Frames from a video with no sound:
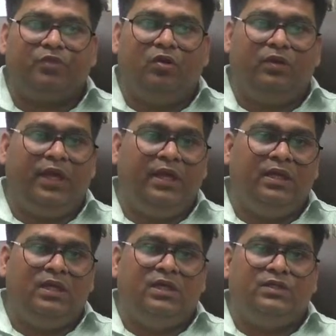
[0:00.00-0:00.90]

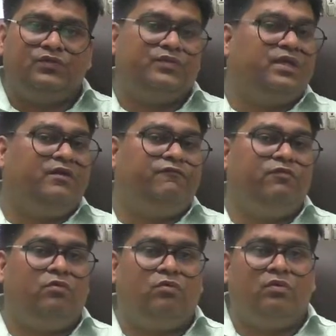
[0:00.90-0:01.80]
Okay, so
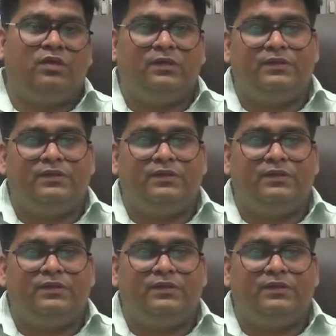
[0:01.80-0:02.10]
therefore